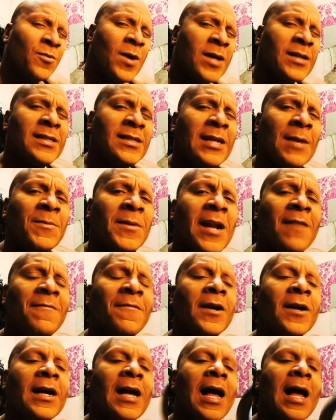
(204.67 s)
one step that I
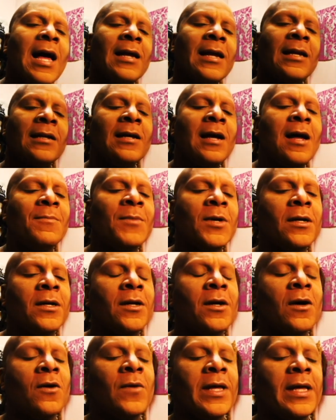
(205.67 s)
forgot, I'm gonna
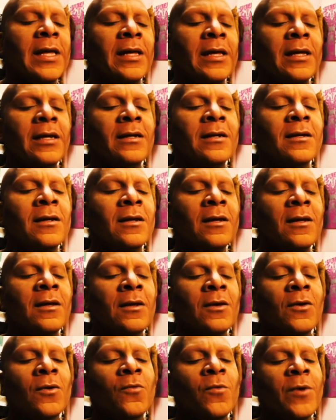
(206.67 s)
go in
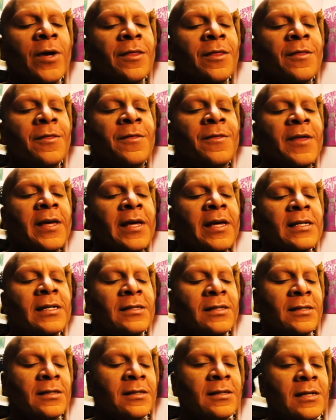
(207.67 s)
with
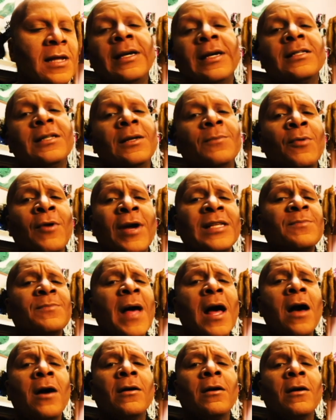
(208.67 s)
this. It's a press
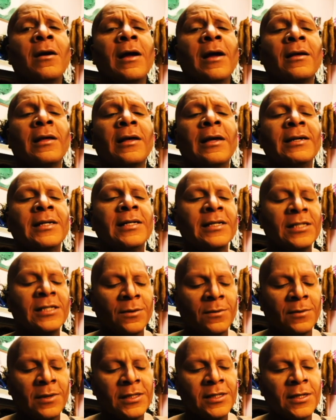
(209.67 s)
powder, and
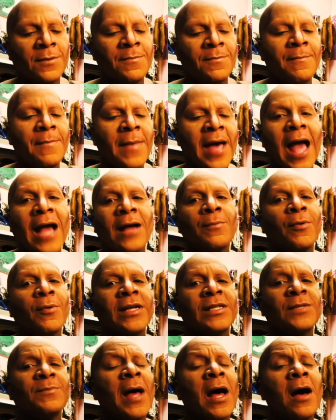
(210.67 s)
it's a MAC
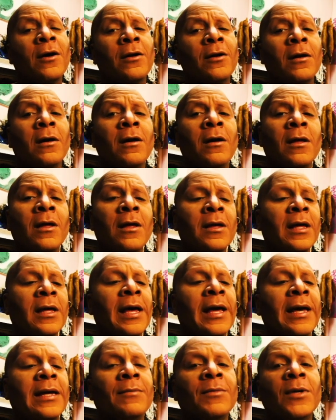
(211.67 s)
press powder,
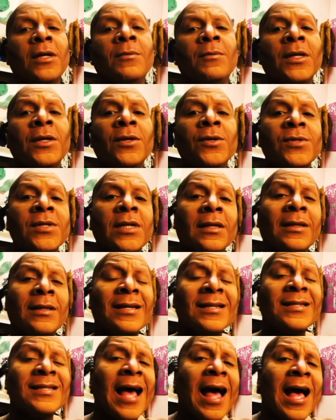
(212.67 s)
and I'm gonna be using
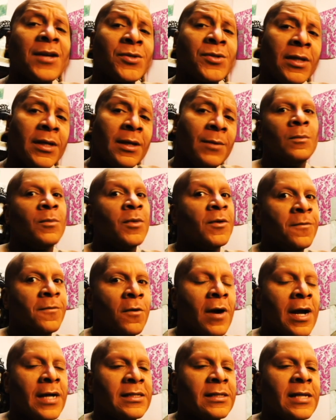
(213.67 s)
this actually
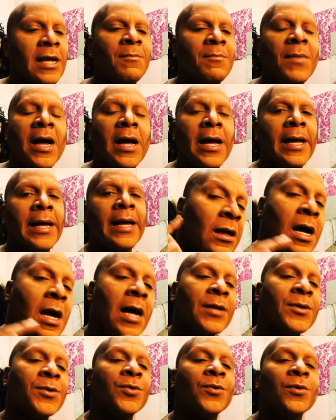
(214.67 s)
before I set my
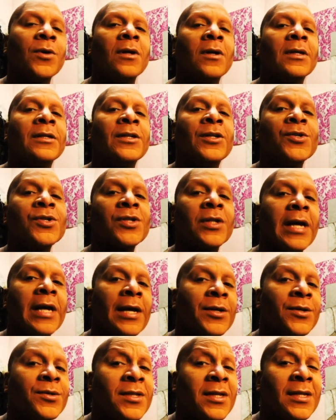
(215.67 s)
contour. Usually I
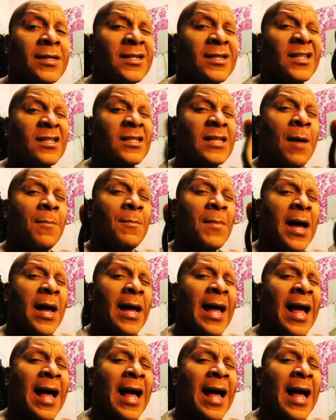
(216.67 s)
use this to set my